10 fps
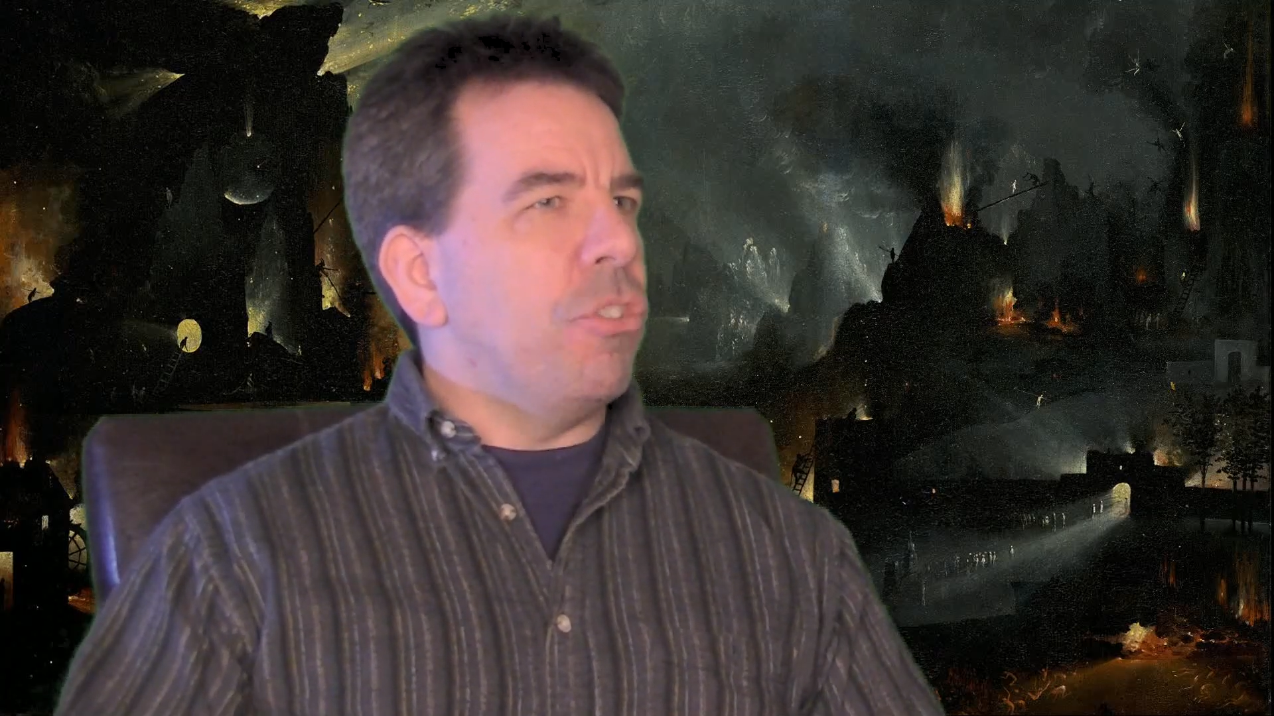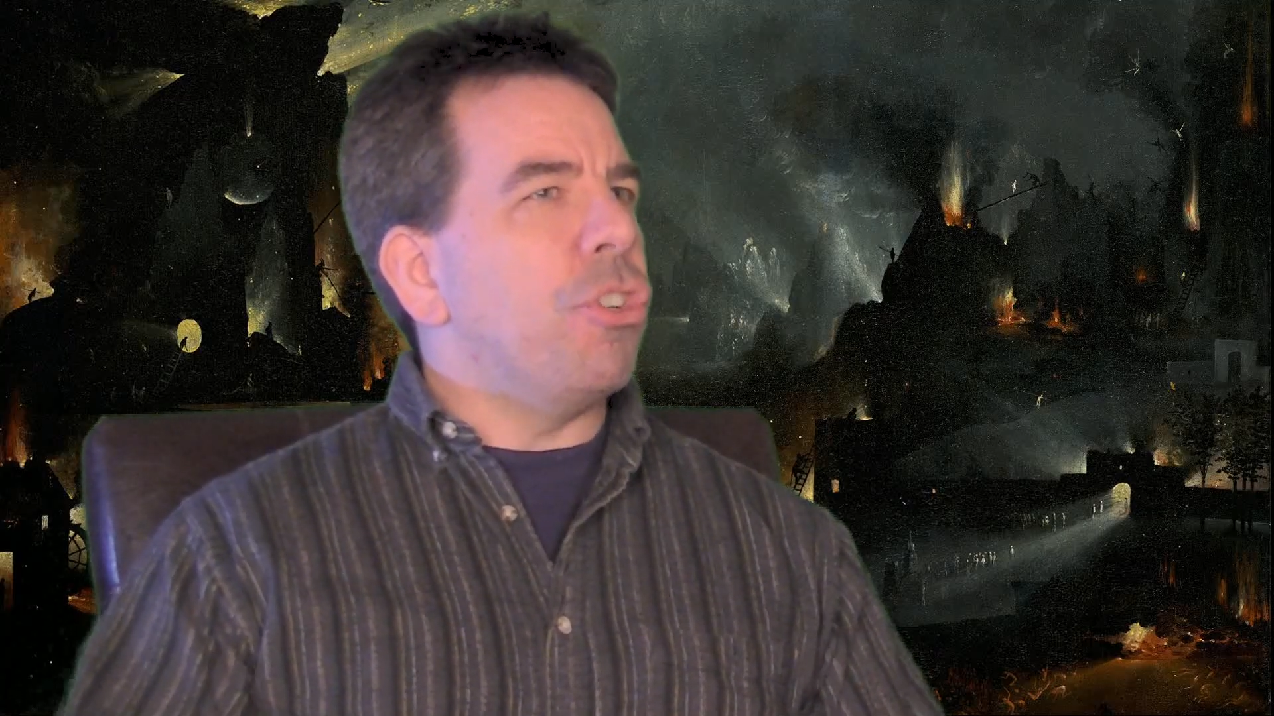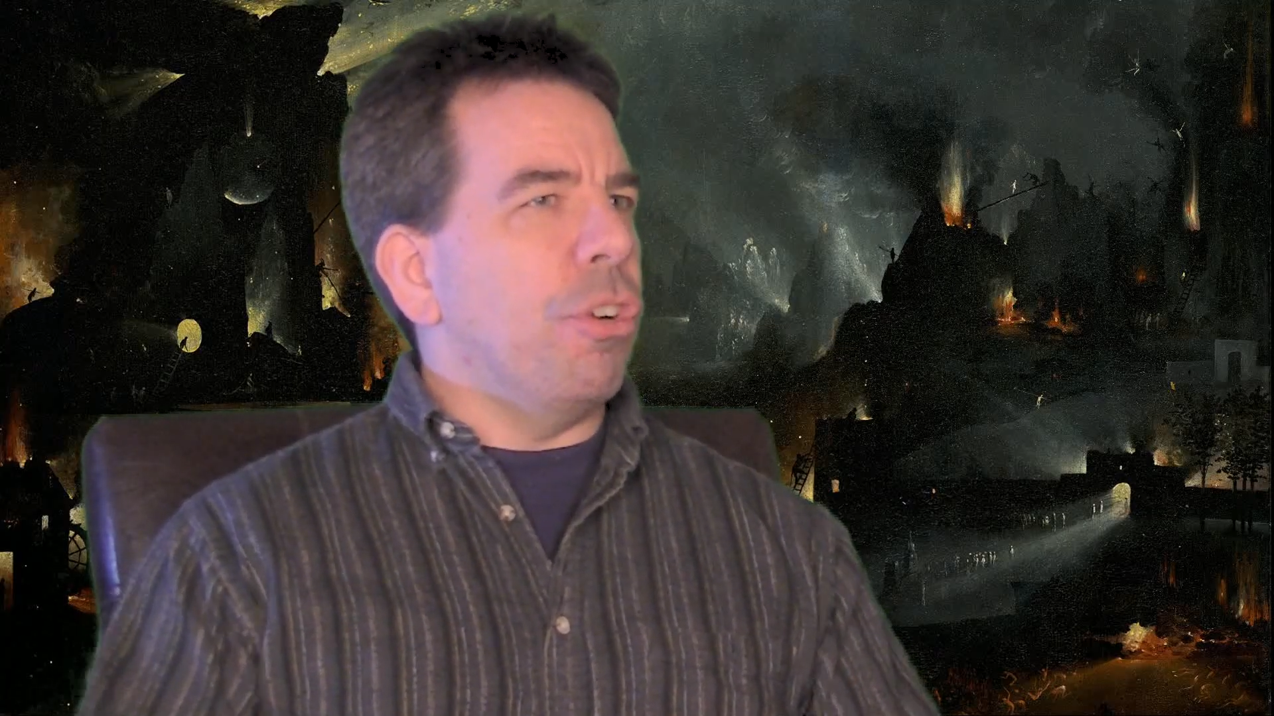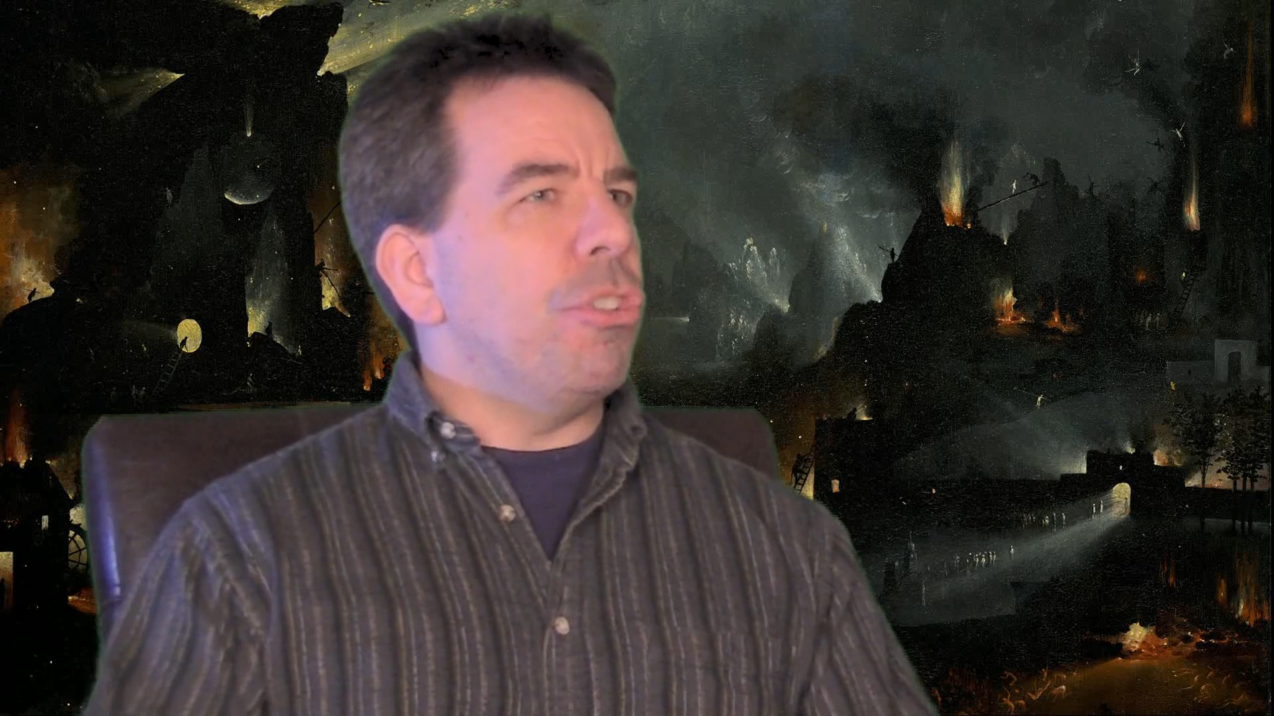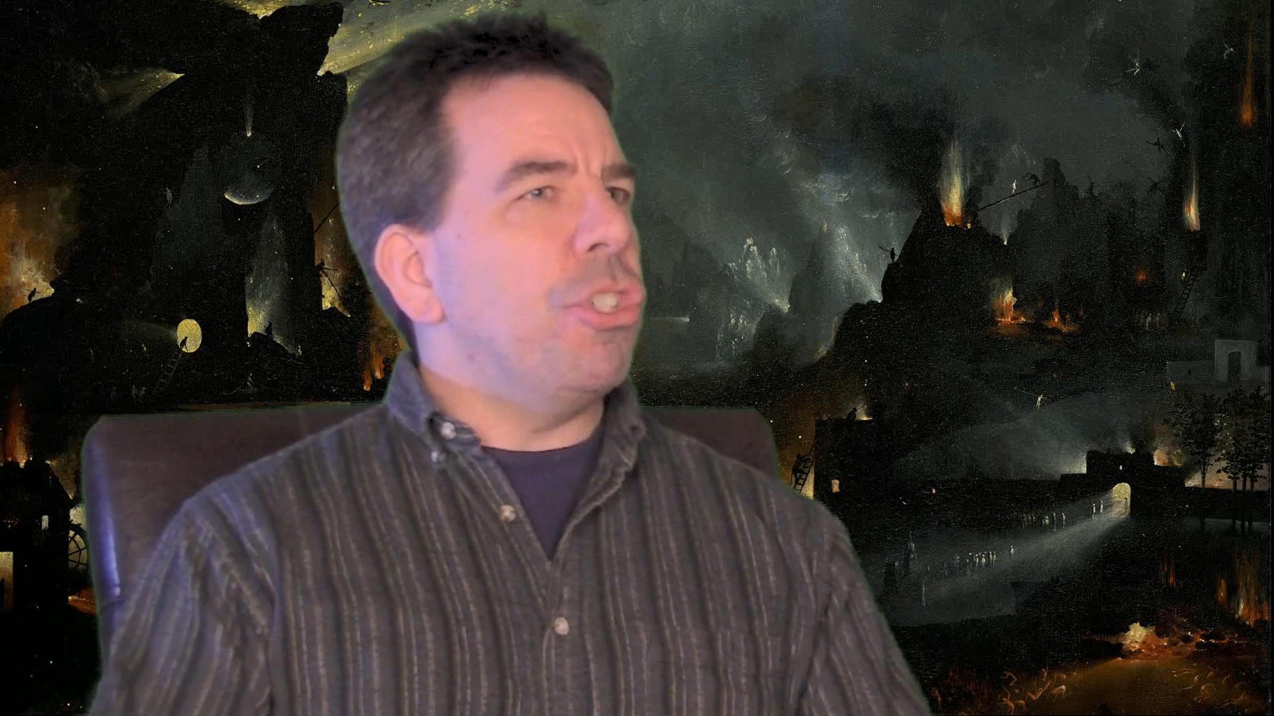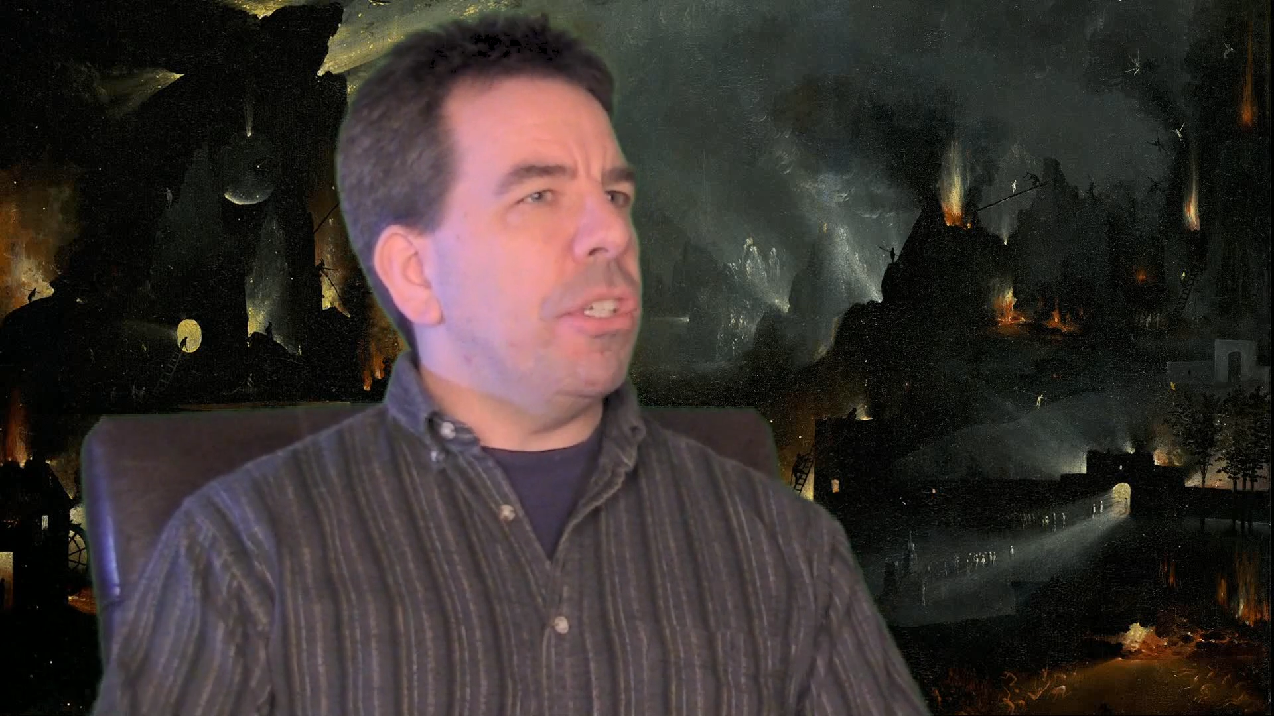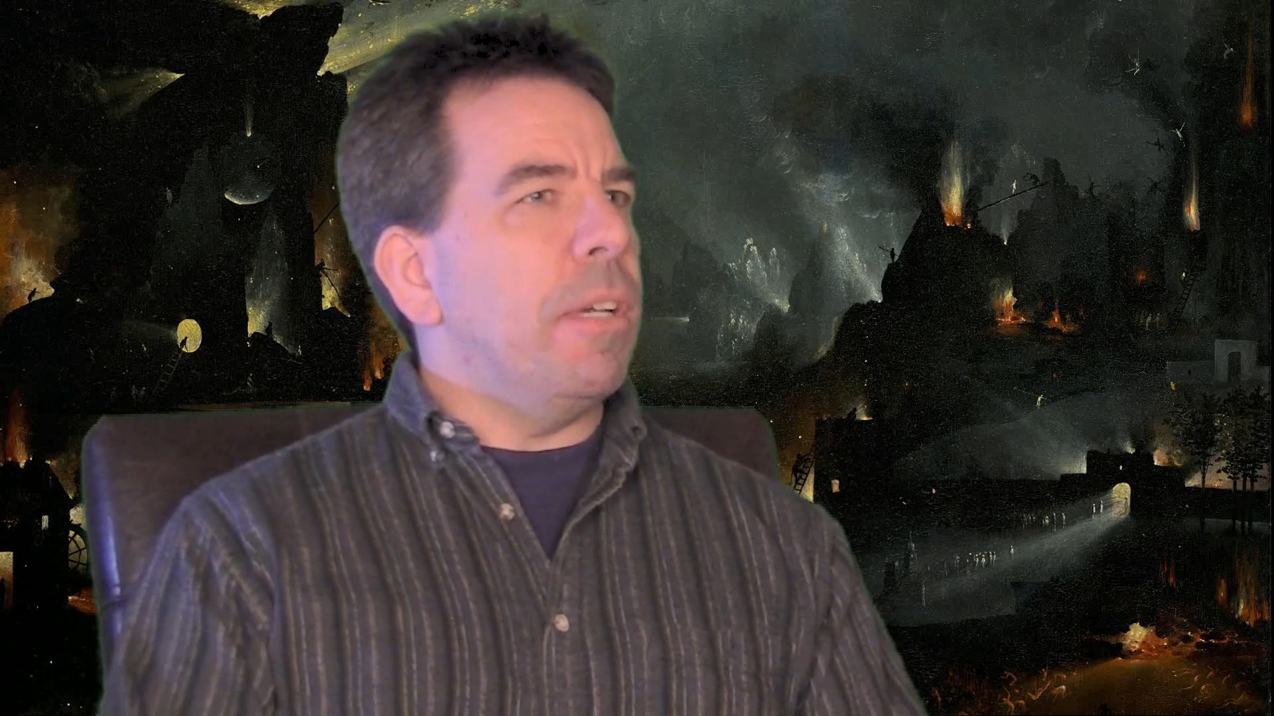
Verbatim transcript: church